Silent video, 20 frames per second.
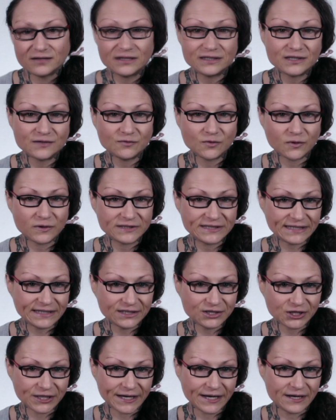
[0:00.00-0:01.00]
This affords
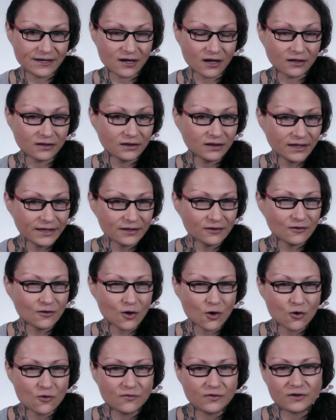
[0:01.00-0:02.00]
each hen a
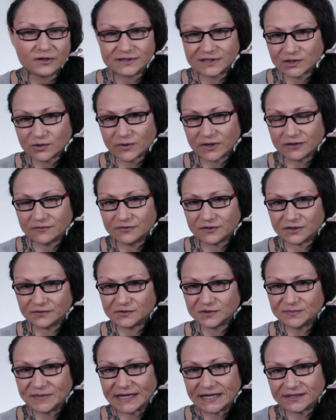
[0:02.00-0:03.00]
little over a square foot of
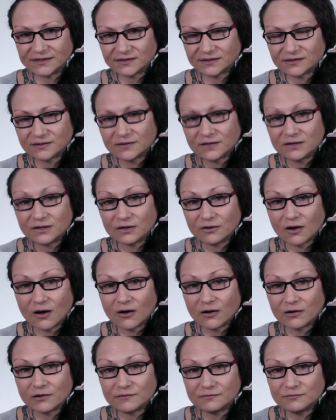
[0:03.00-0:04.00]
space. There
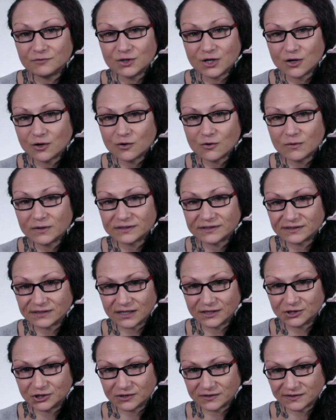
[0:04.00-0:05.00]
are no
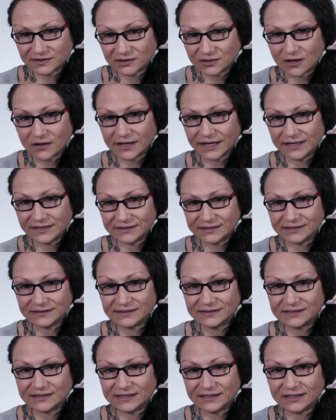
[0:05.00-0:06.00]
such stocking
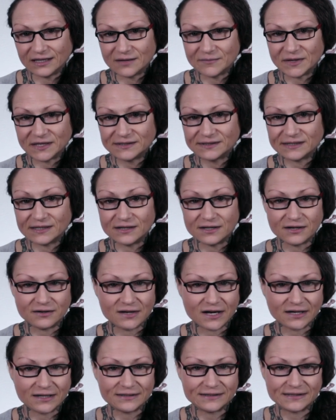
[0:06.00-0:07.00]
density limits in the
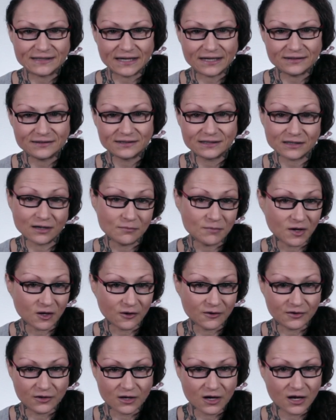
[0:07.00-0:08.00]
United States, among other